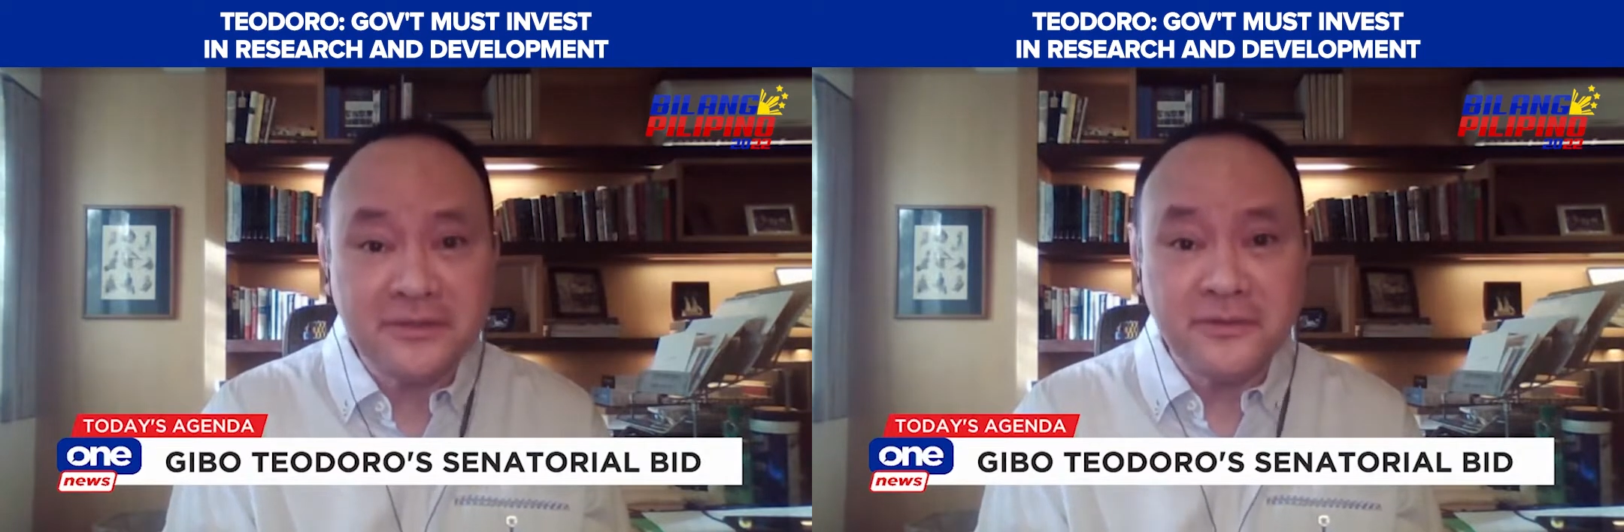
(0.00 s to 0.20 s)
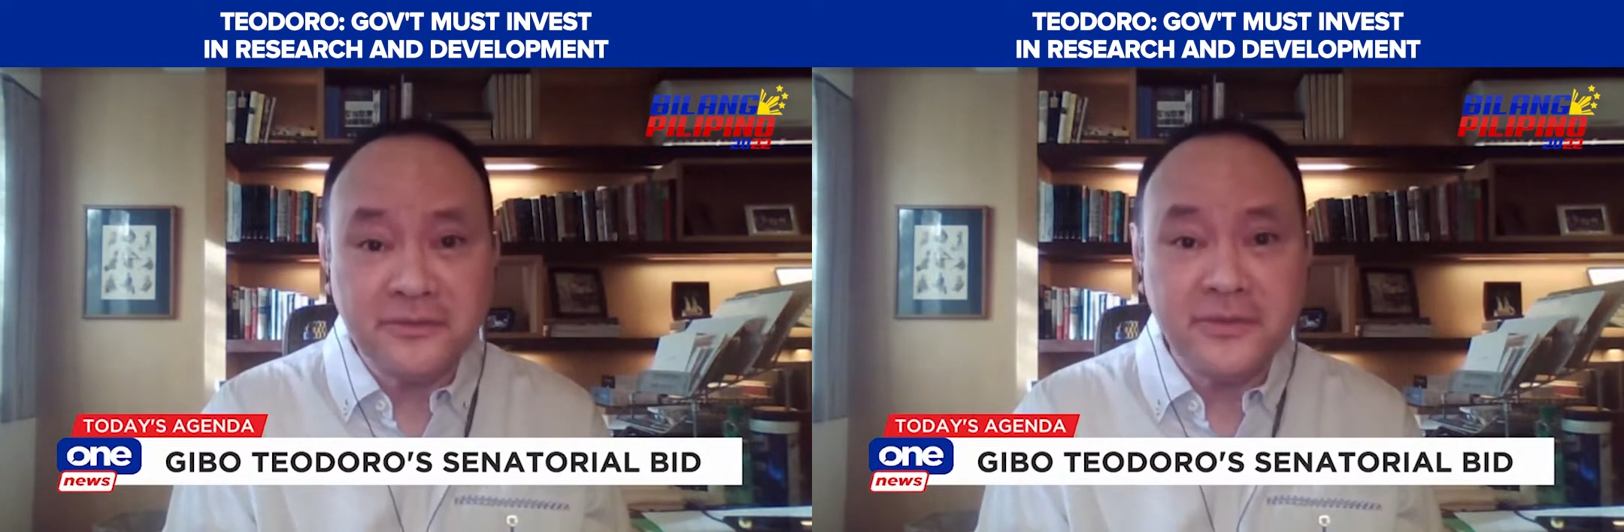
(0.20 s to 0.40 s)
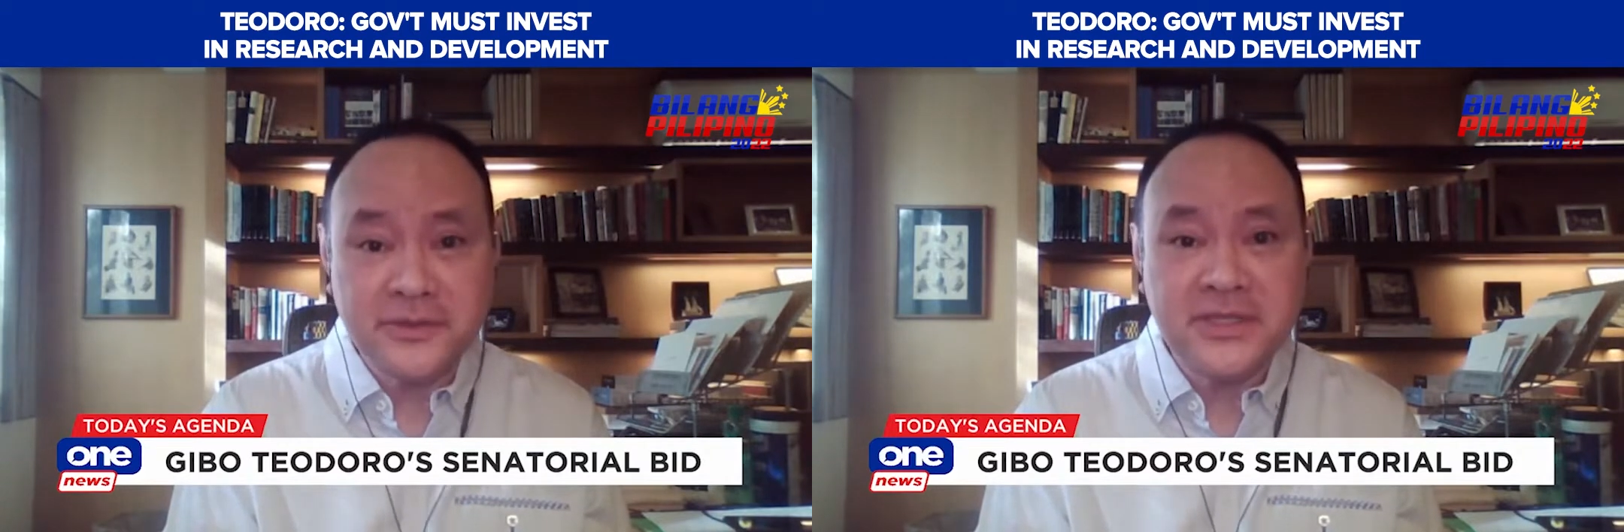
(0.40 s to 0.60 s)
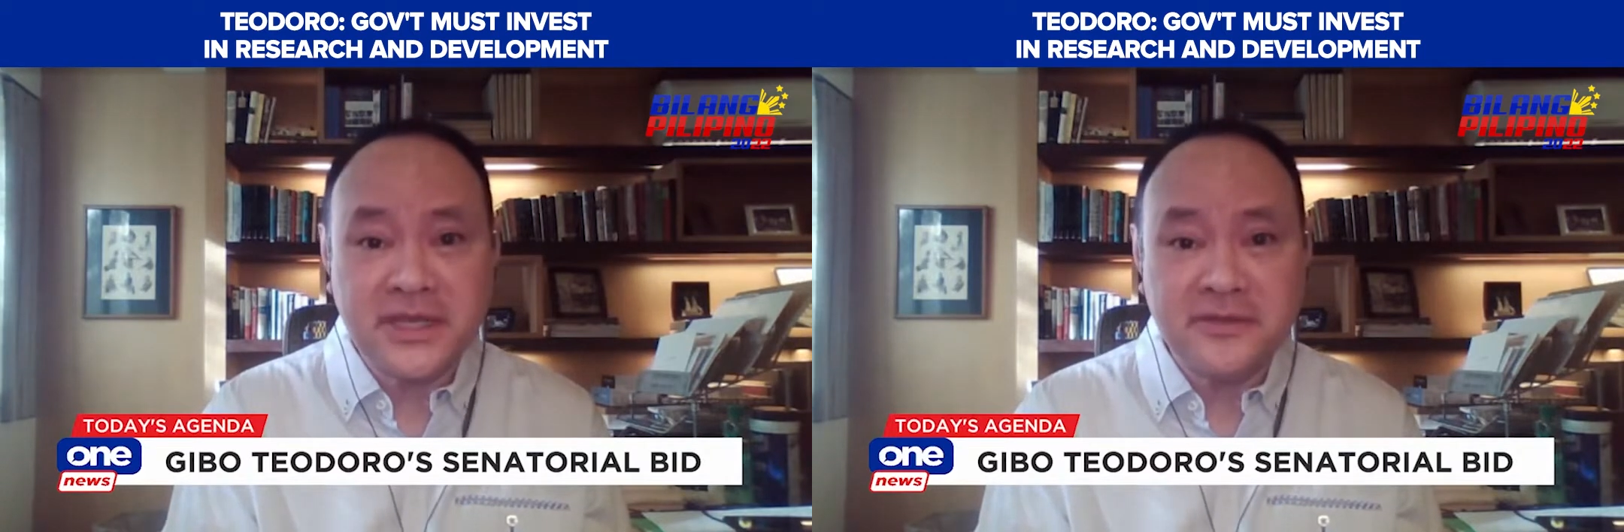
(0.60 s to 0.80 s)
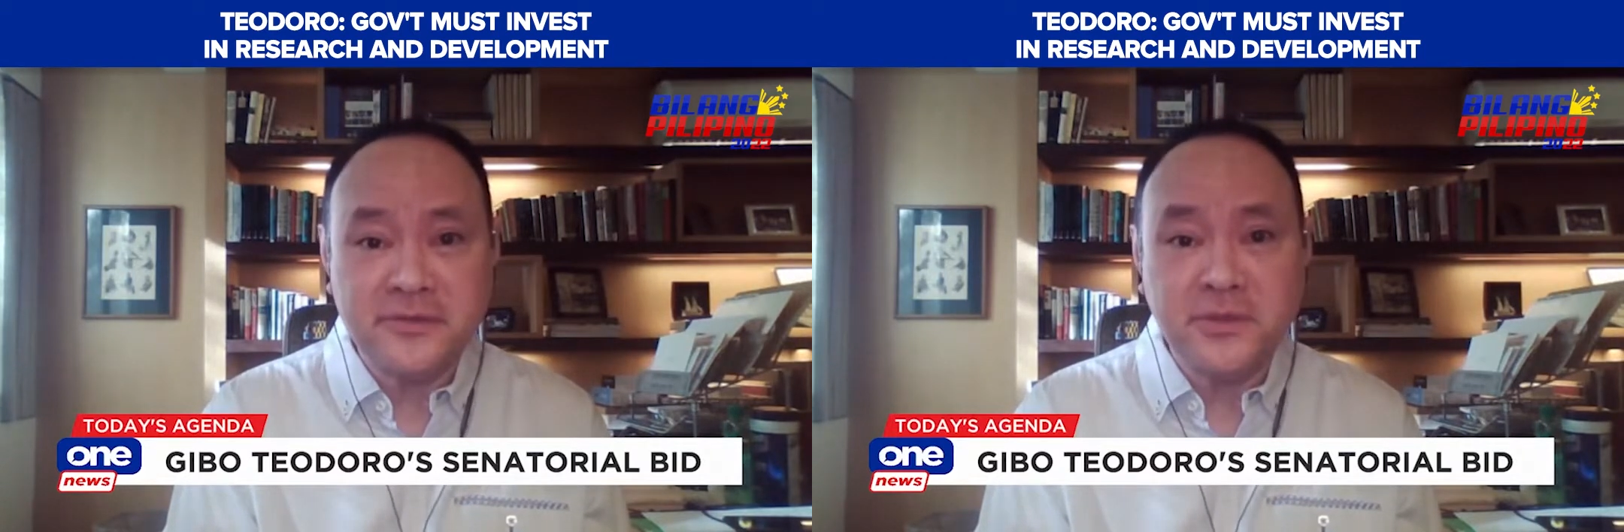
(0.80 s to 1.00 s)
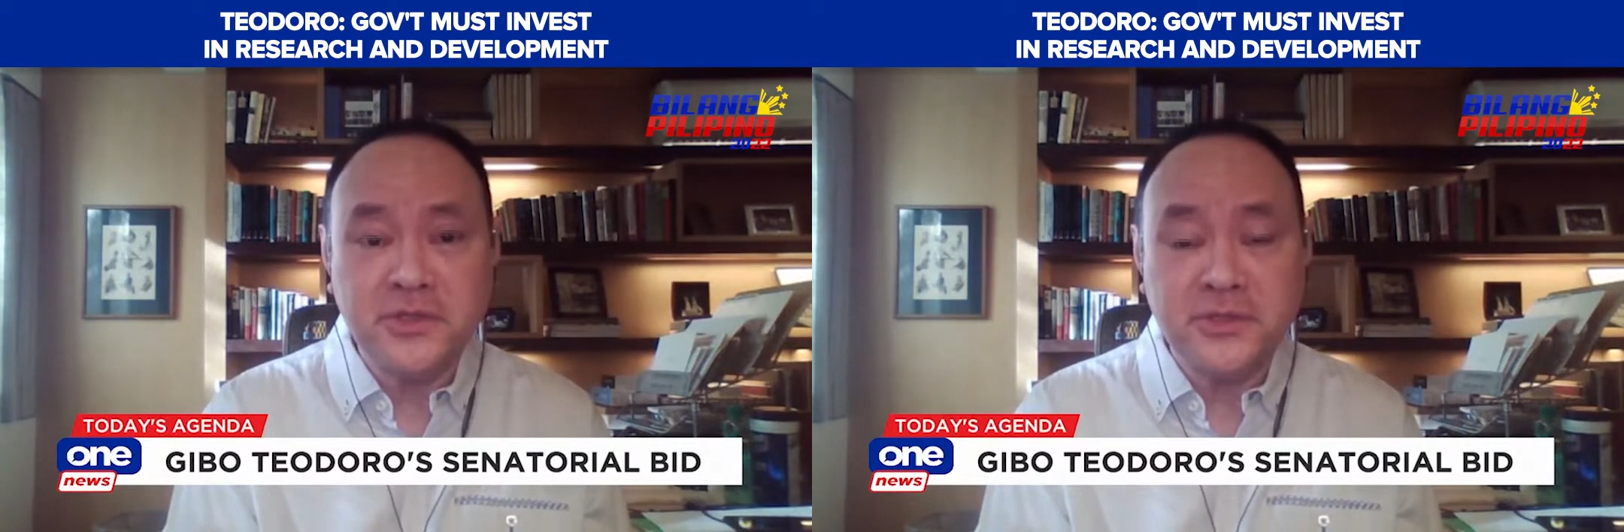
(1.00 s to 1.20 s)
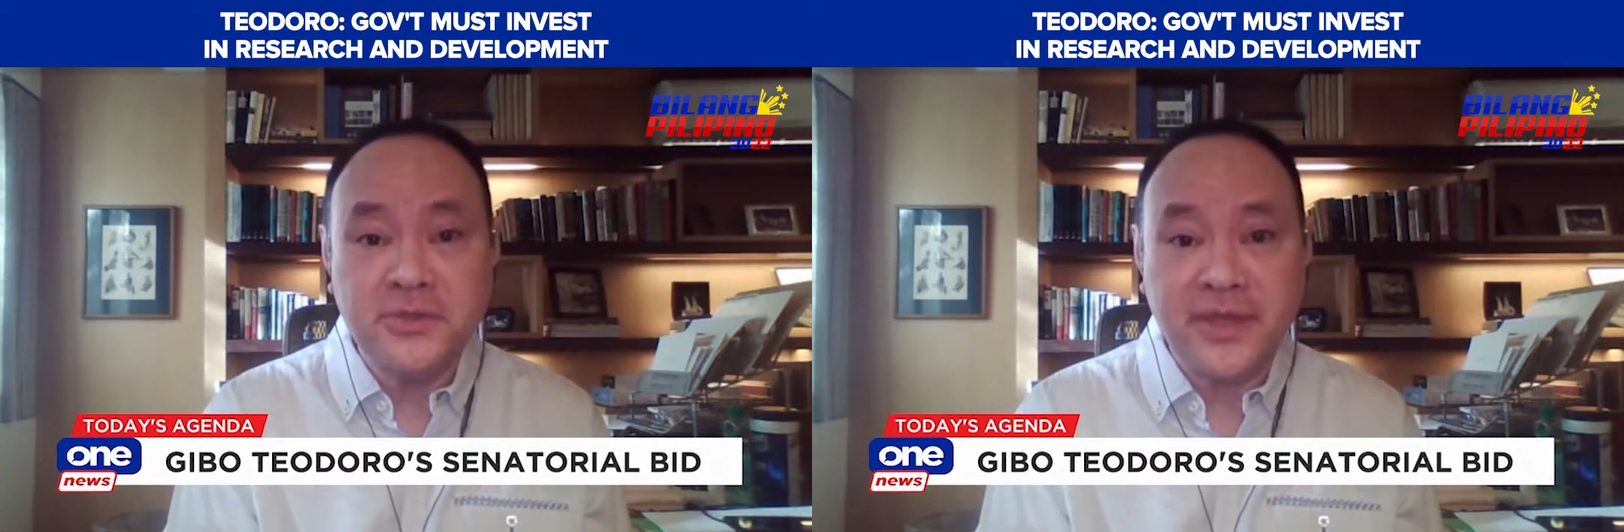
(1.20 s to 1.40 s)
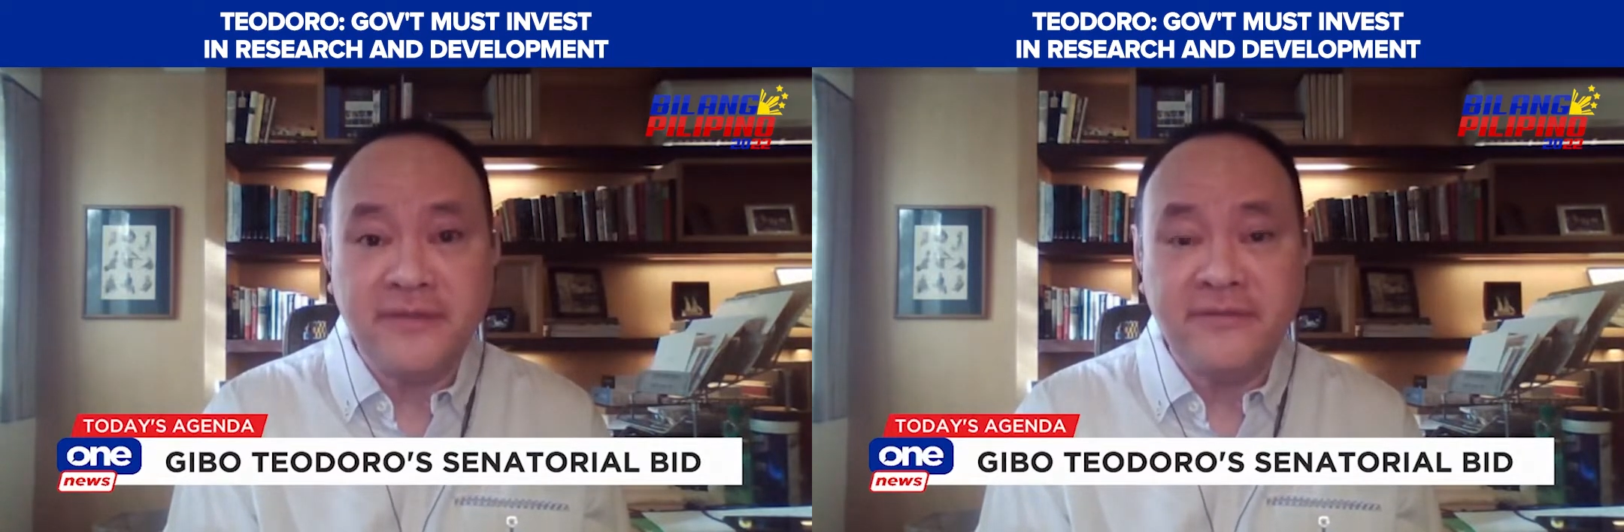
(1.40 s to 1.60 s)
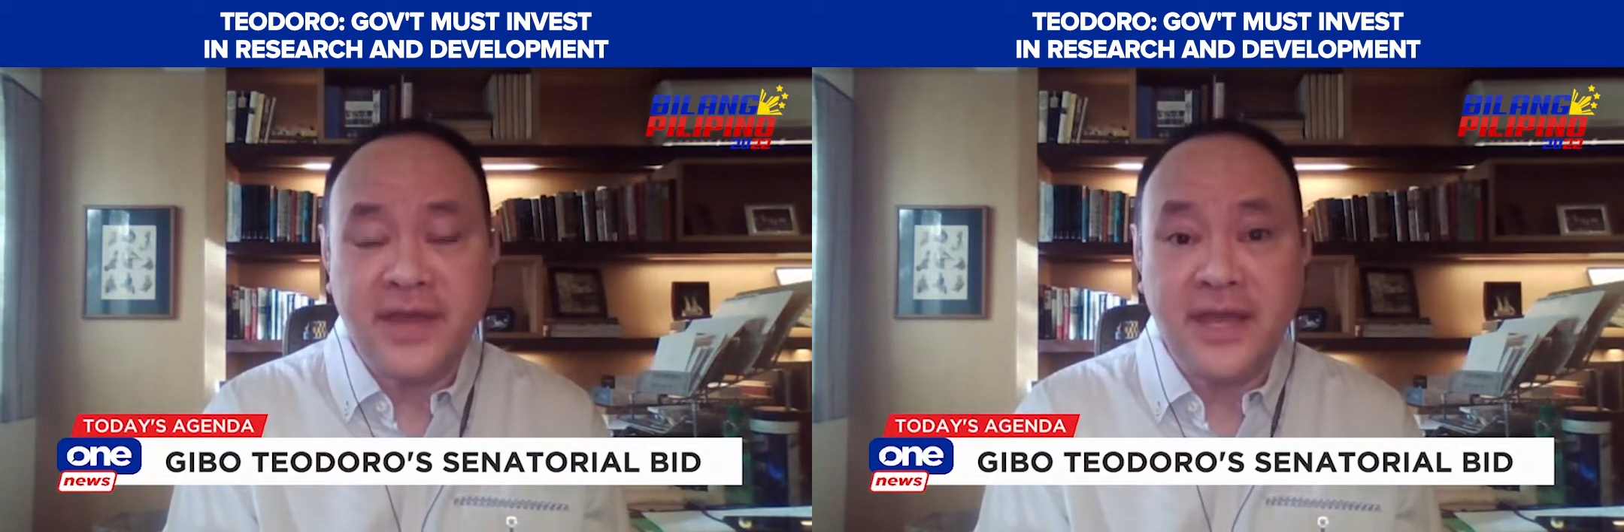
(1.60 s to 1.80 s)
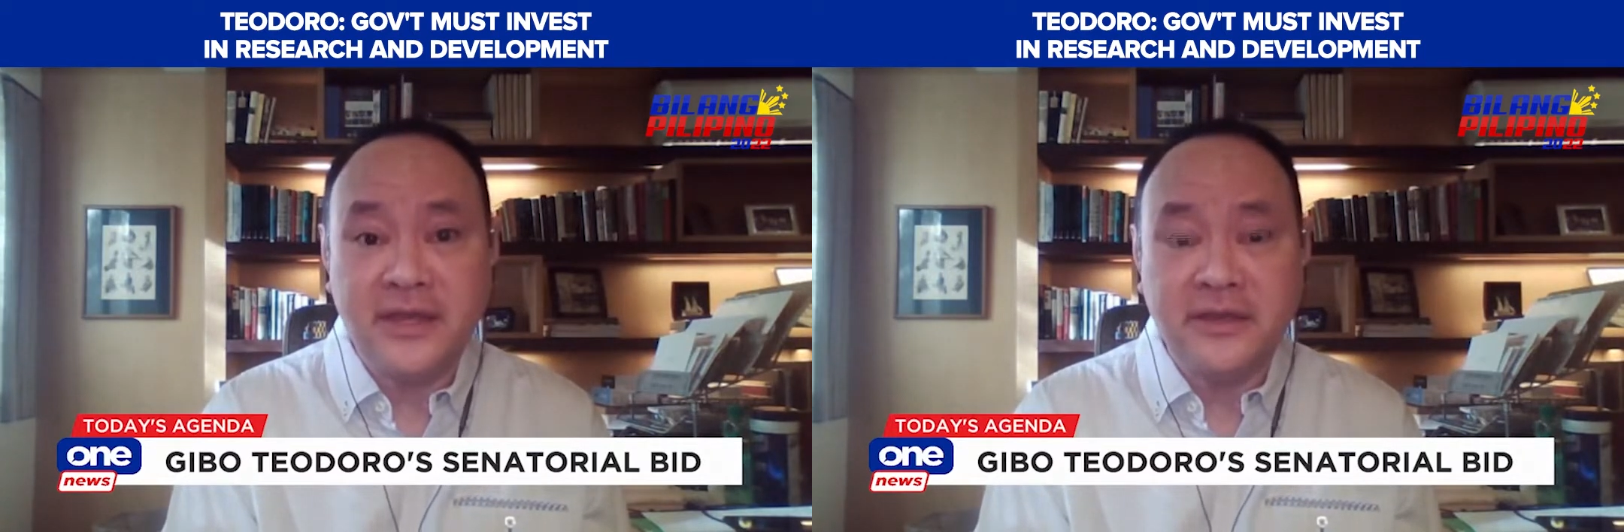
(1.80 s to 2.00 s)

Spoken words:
of those textbooks to have higher